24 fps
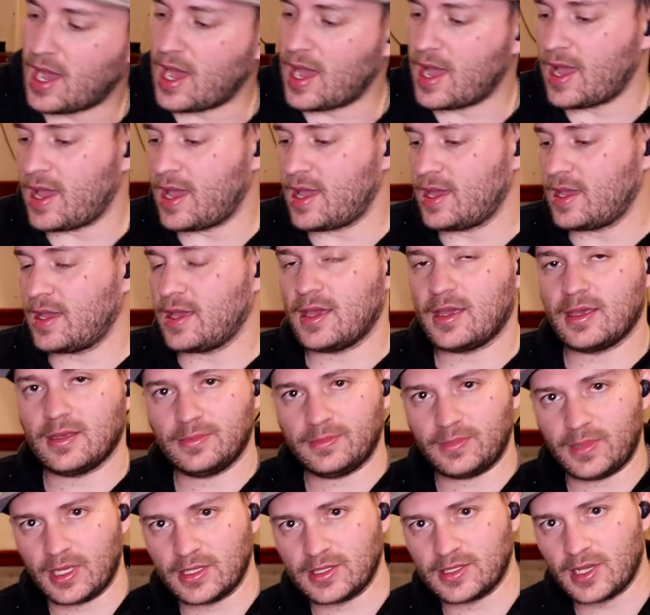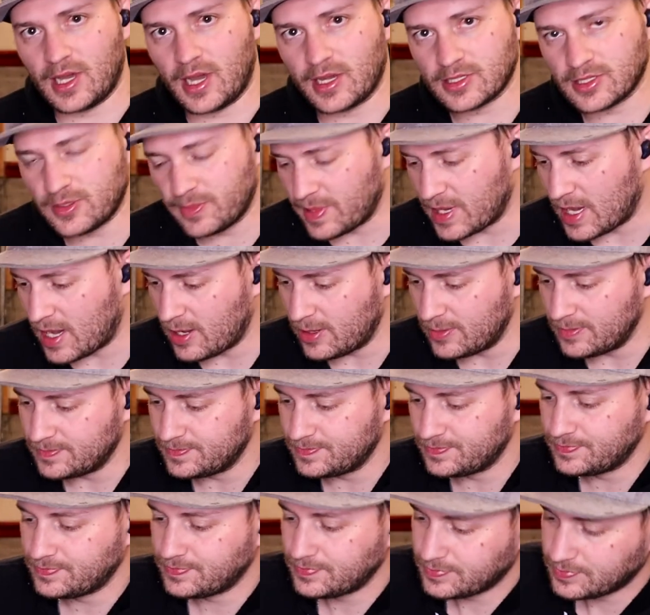I had talked about
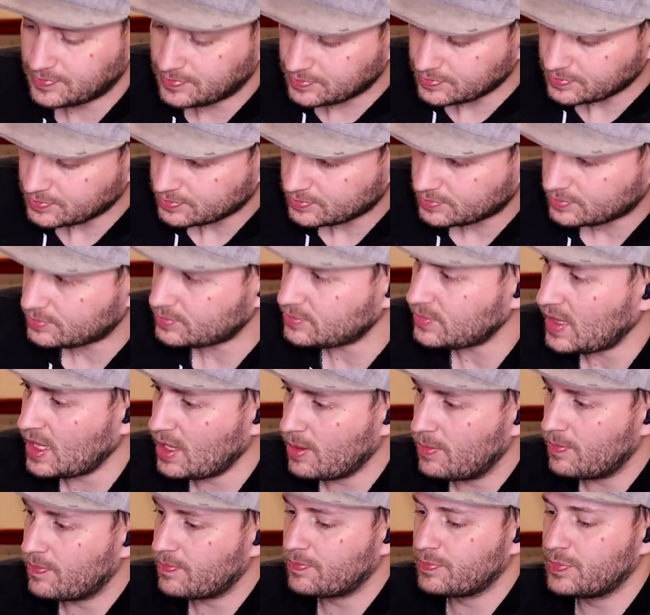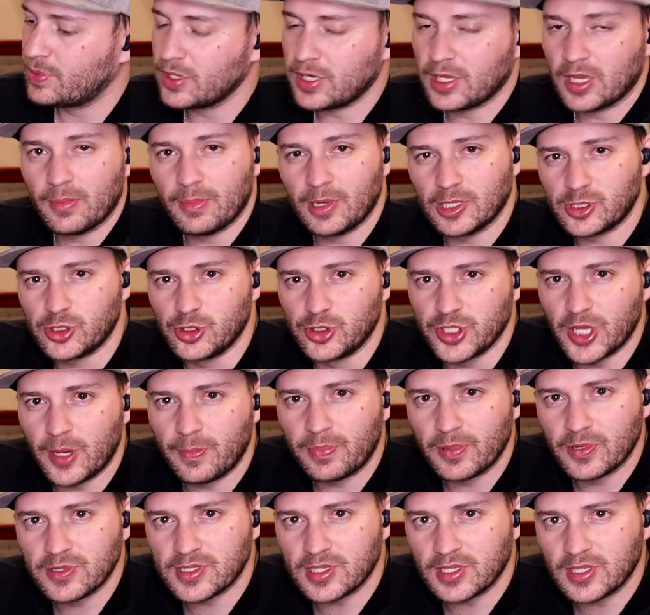putting a bunch of
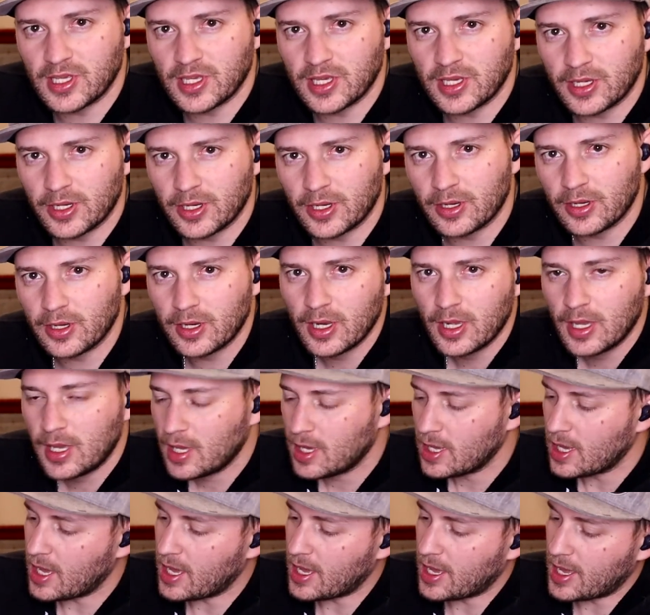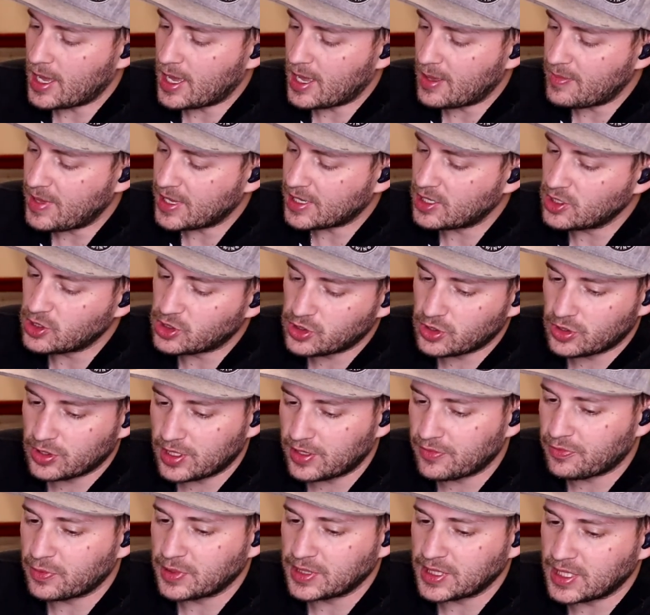jumpers in here and making sure that
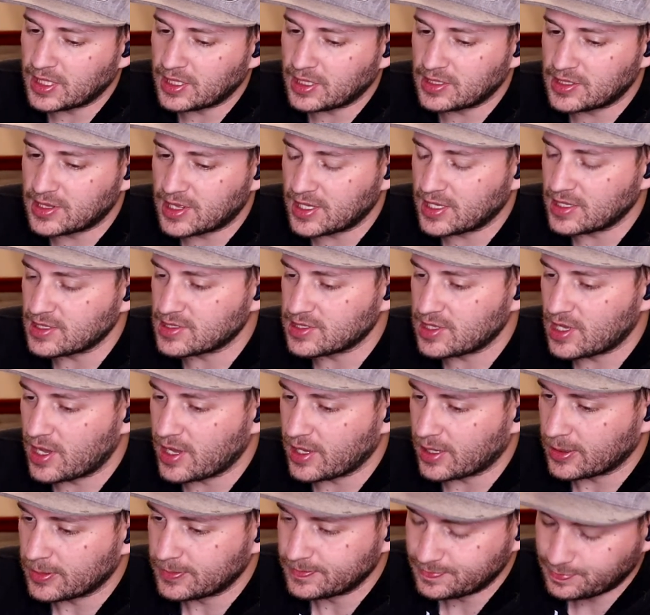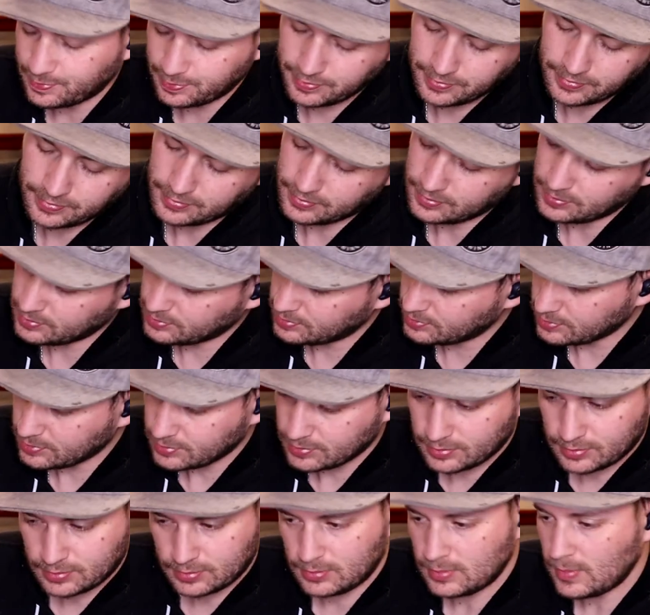if we needed things like
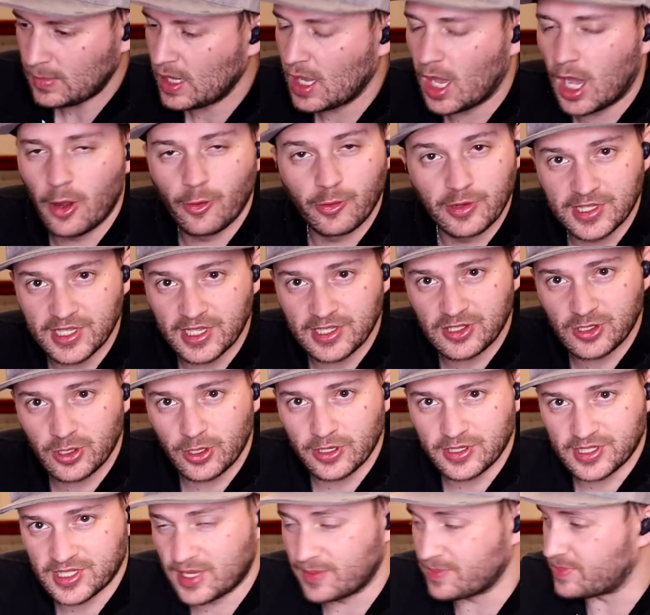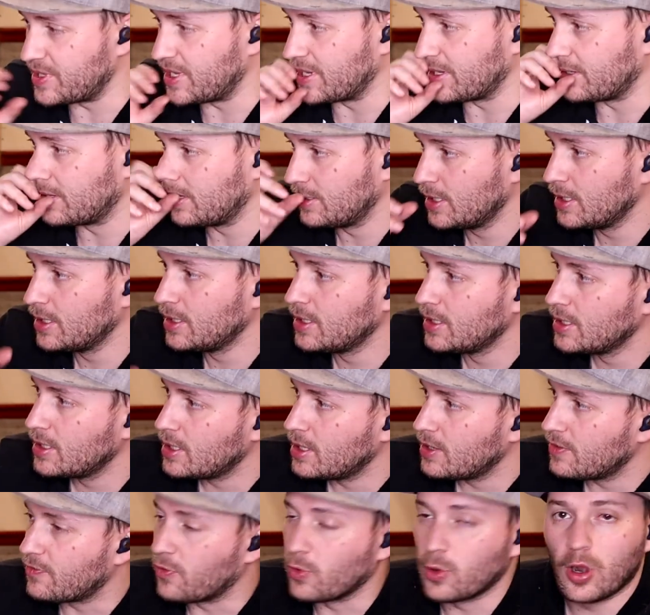a resistor or something
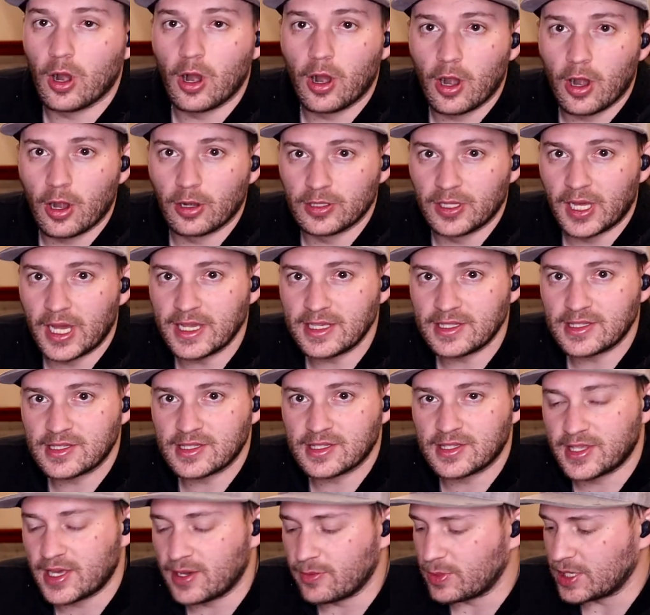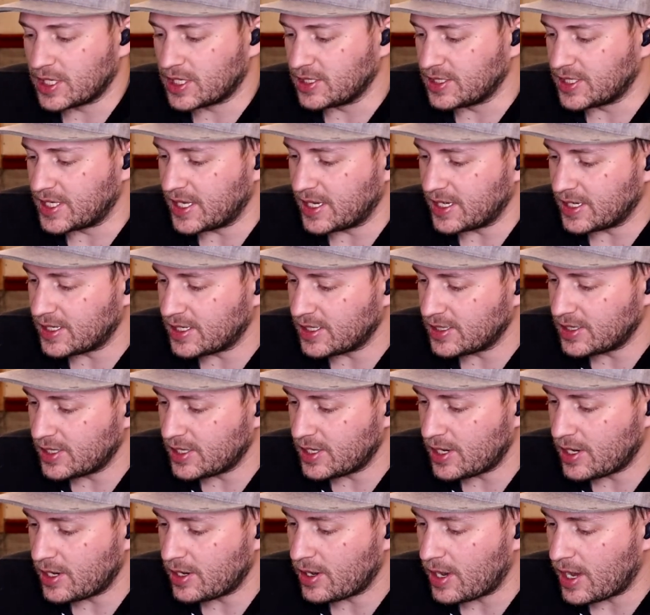for our lights, that we could get it in
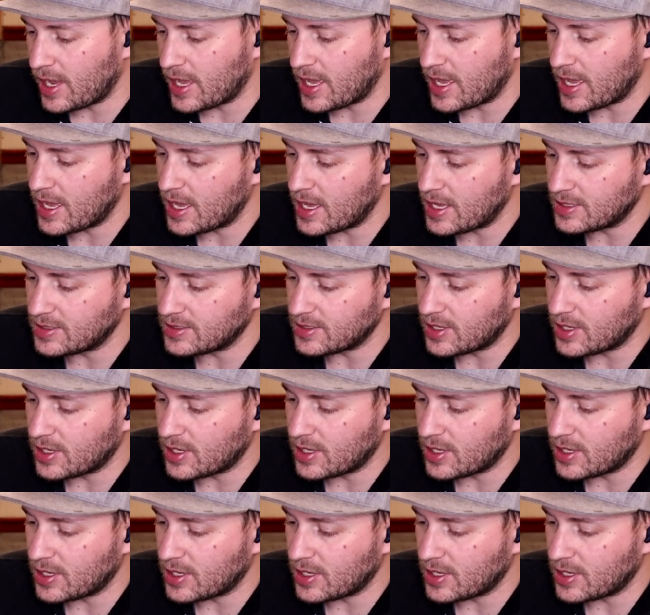there and